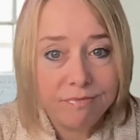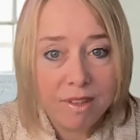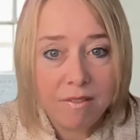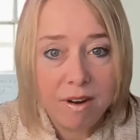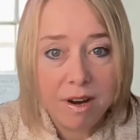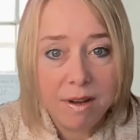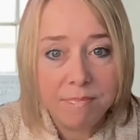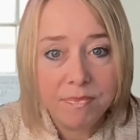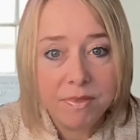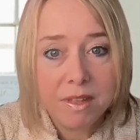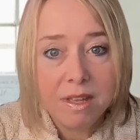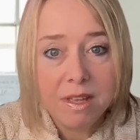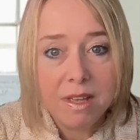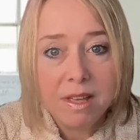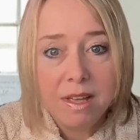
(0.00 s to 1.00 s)
Right?
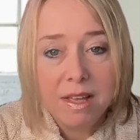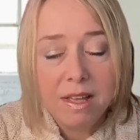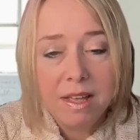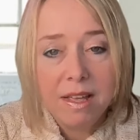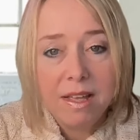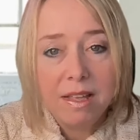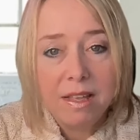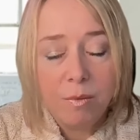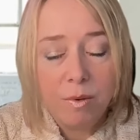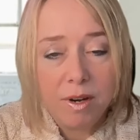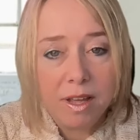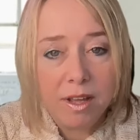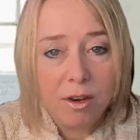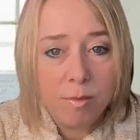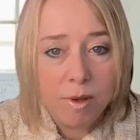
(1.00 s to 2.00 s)
You want to
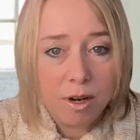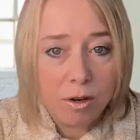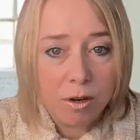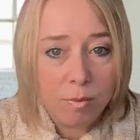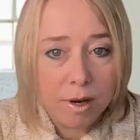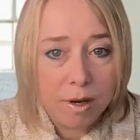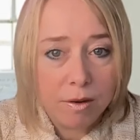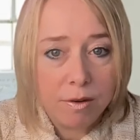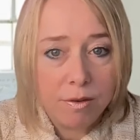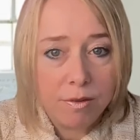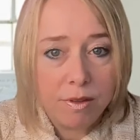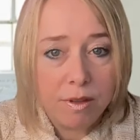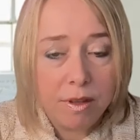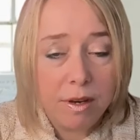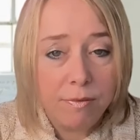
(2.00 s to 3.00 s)
get your medical
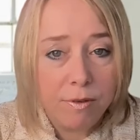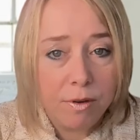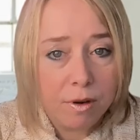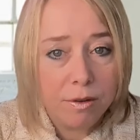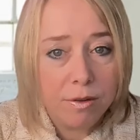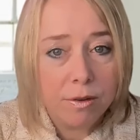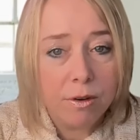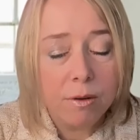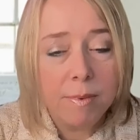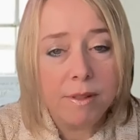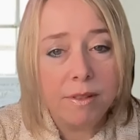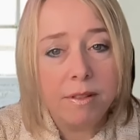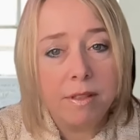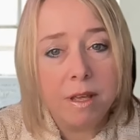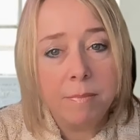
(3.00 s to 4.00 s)
records. And if you're concerned about
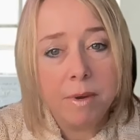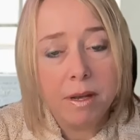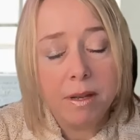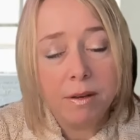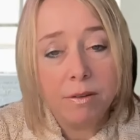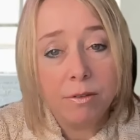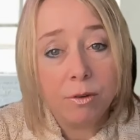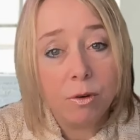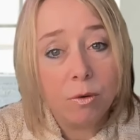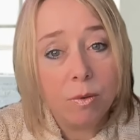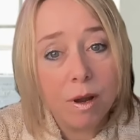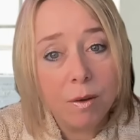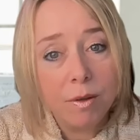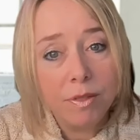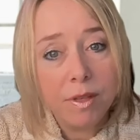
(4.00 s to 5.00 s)
that, they might screw
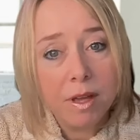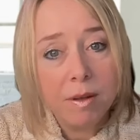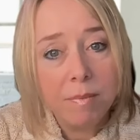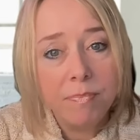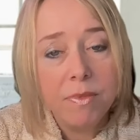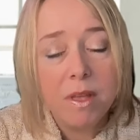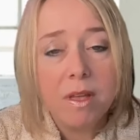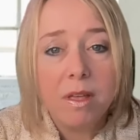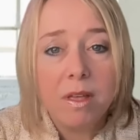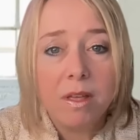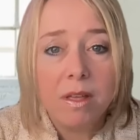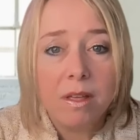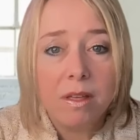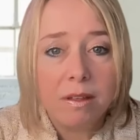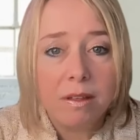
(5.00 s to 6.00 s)
around with them.
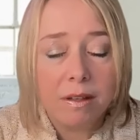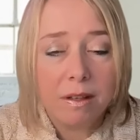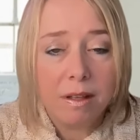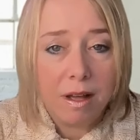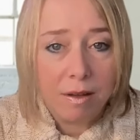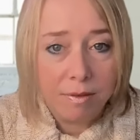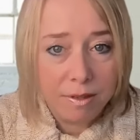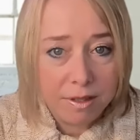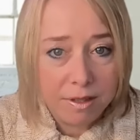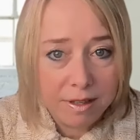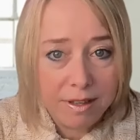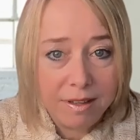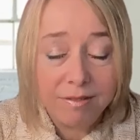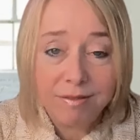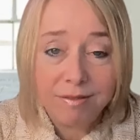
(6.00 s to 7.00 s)

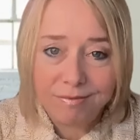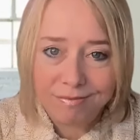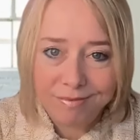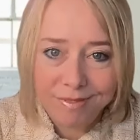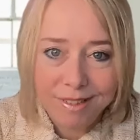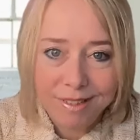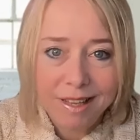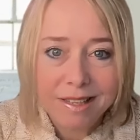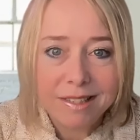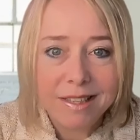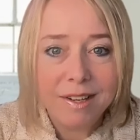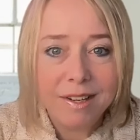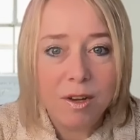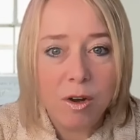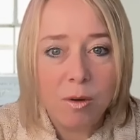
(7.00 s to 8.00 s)
Obviously, the less they
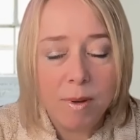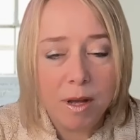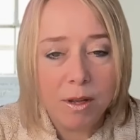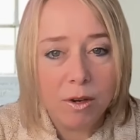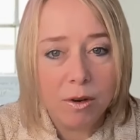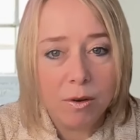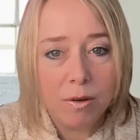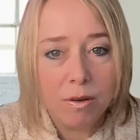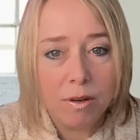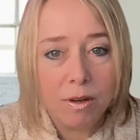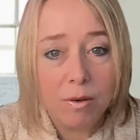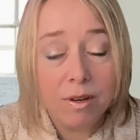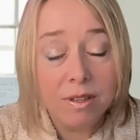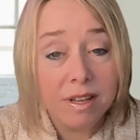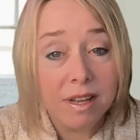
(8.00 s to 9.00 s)
know about your
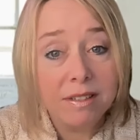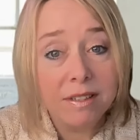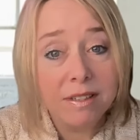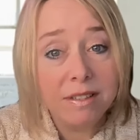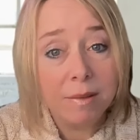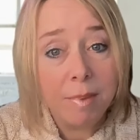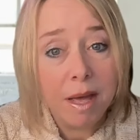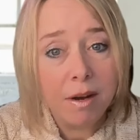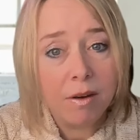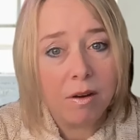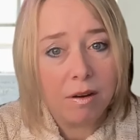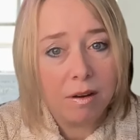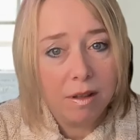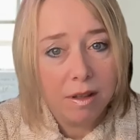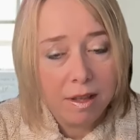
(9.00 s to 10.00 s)
your intentions, the better
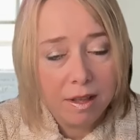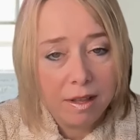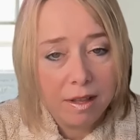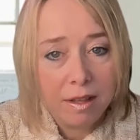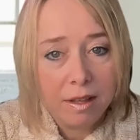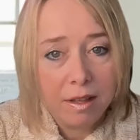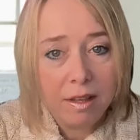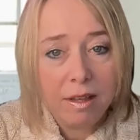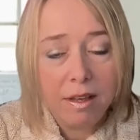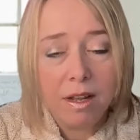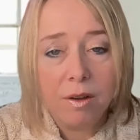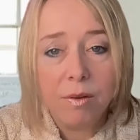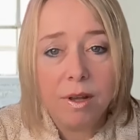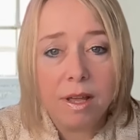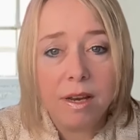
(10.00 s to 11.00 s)
you
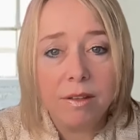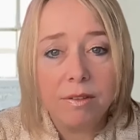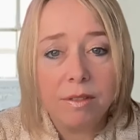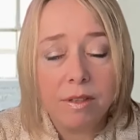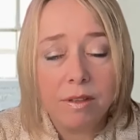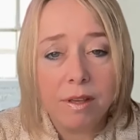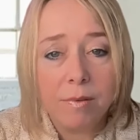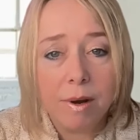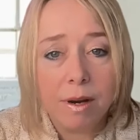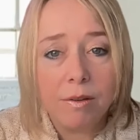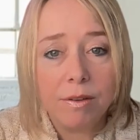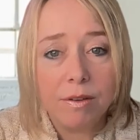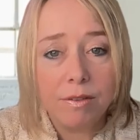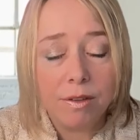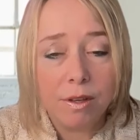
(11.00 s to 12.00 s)
know, getting the
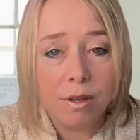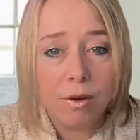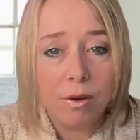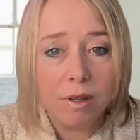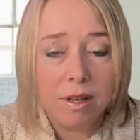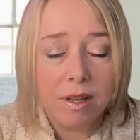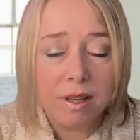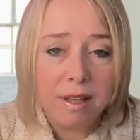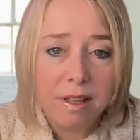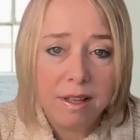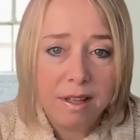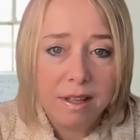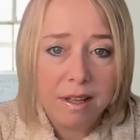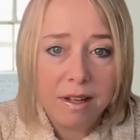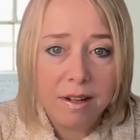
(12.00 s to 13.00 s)
records in securely
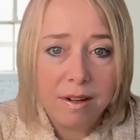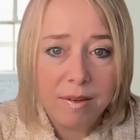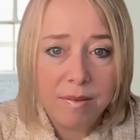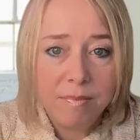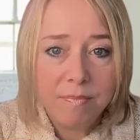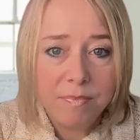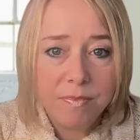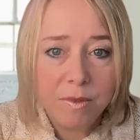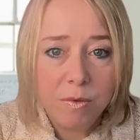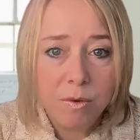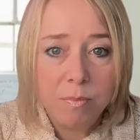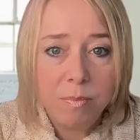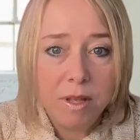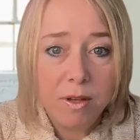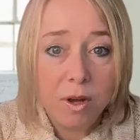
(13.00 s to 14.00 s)
um,
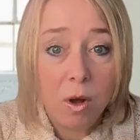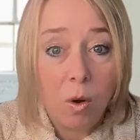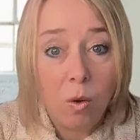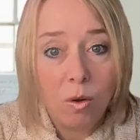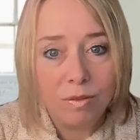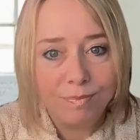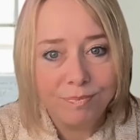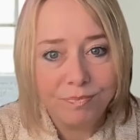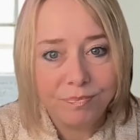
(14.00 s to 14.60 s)
would be the goal.